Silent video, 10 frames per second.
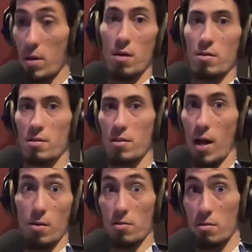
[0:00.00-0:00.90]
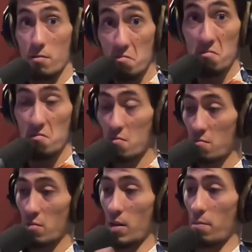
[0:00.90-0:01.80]
better sounds
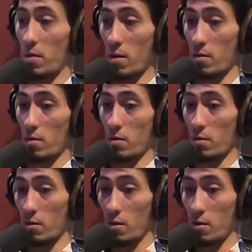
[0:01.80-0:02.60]
and better